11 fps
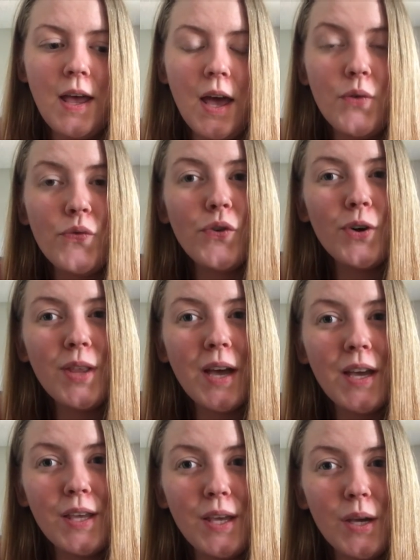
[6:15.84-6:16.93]
And for
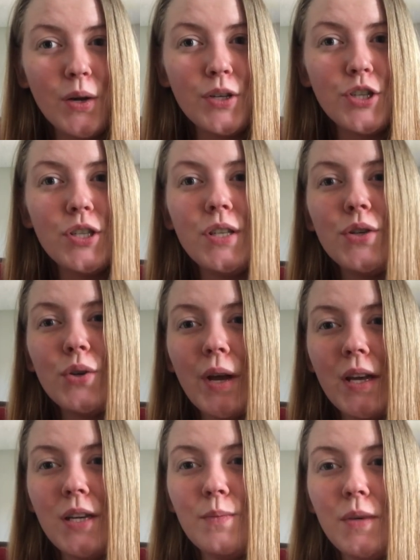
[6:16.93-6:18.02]
that year, she
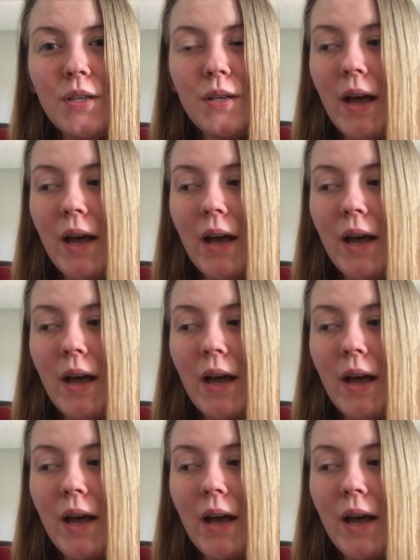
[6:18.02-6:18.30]
trained me.